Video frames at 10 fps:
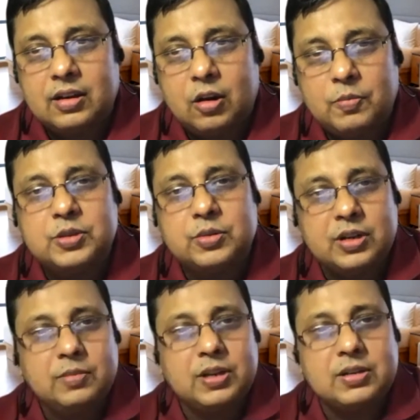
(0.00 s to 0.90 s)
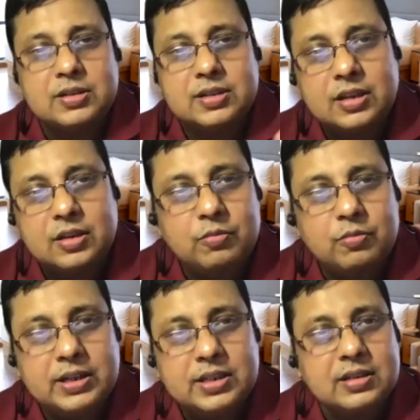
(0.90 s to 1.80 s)
opportunity because you
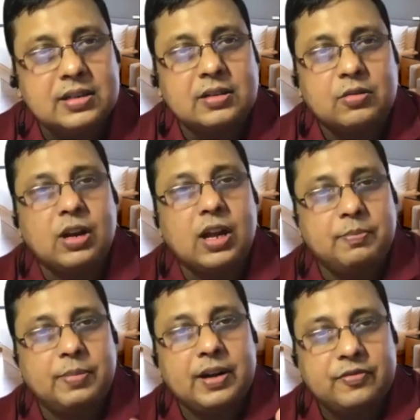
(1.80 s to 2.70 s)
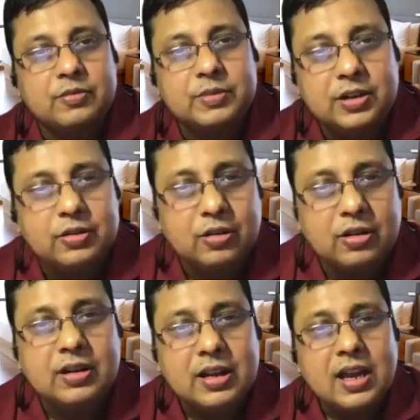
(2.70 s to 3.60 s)
mentioned the collab platform that you're
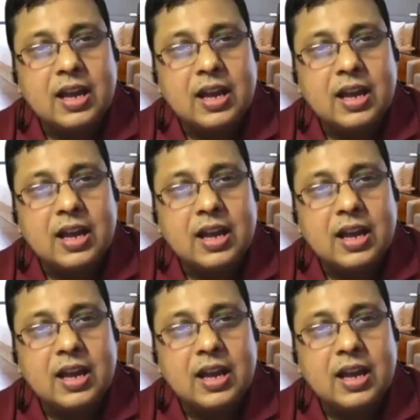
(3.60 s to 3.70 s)
on.